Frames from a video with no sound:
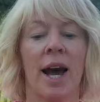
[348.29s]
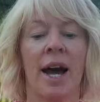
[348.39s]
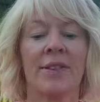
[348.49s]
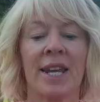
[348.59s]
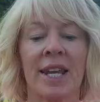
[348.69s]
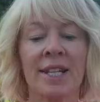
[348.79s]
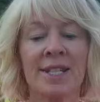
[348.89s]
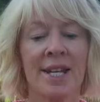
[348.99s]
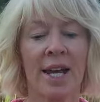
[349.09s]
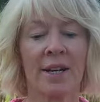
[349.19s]
On the
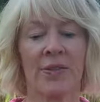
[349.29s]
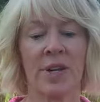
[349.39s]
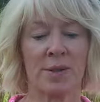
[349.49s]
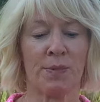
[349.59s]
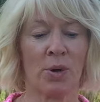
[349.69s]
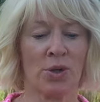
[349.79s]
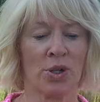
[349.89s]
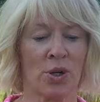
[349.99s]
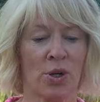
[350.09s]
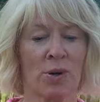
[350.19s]
inside of this
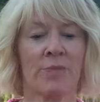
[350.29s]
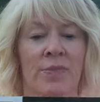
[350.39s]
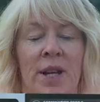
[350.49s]
brochure,